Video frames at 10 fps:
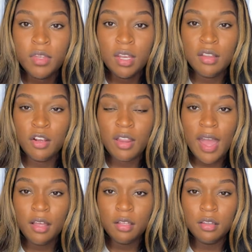And they're
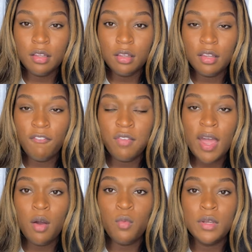like the
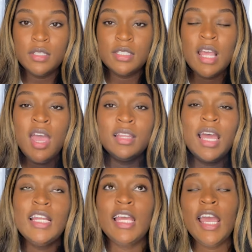flat ones.
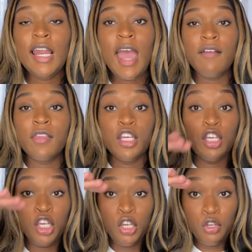They did have the
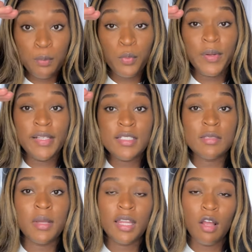cube ones,
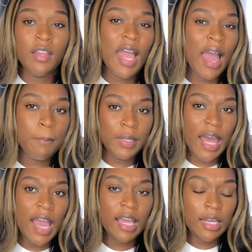but they only had
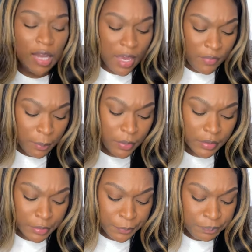black and navy
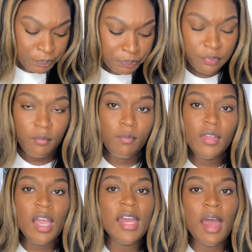blue.
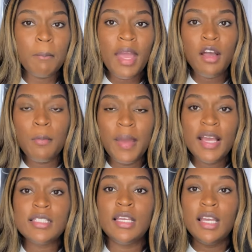And I may go
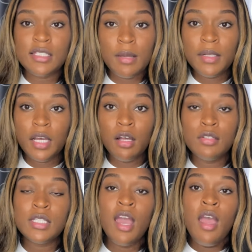back to get some of
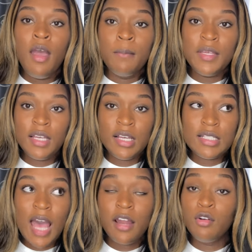those because
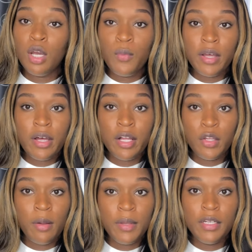I don't know what
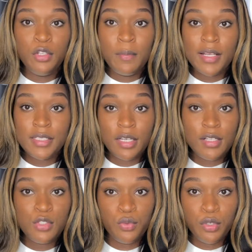color I'm going to do my
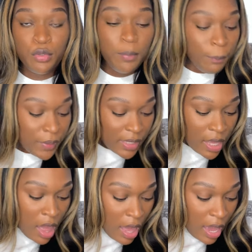son's room. But
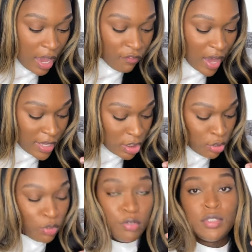if I
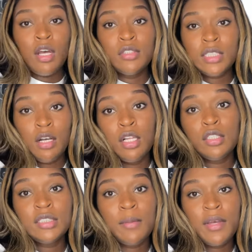do use those
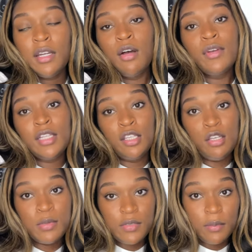colors, I'm going to go get the
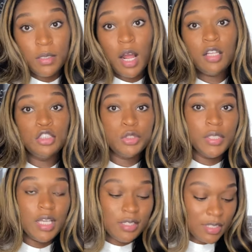cubes from the Dollar
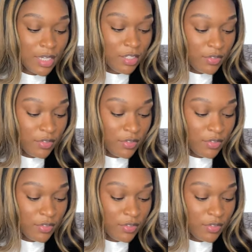Tree instead of